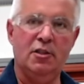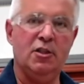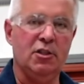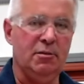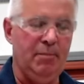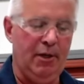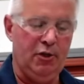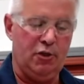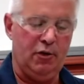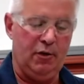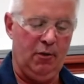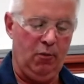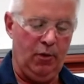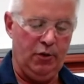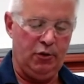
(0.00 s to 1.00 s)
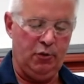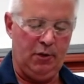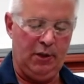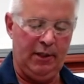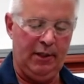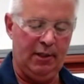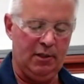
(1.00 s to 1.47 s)
Just make sure that once you
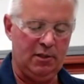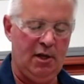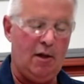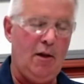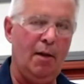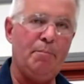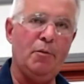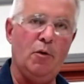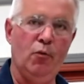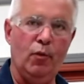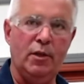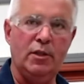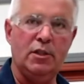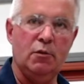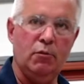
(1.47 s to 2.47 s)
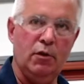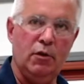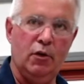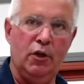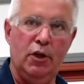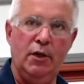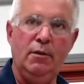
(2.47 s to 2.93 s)
clean this all up, you rinse it real
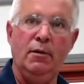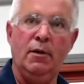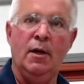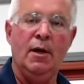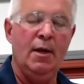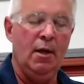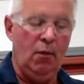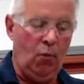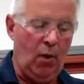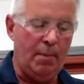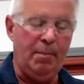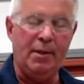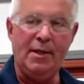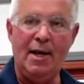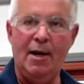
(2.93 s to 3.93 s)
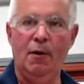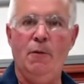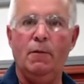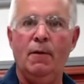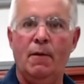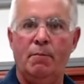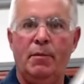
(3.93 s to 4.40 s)
good, wipe it down
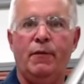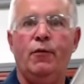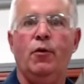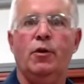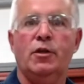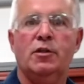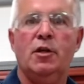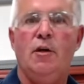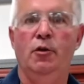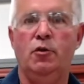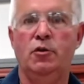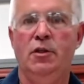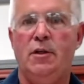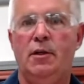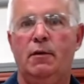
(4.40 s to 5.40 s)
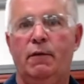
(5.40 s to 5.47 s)
before you start using it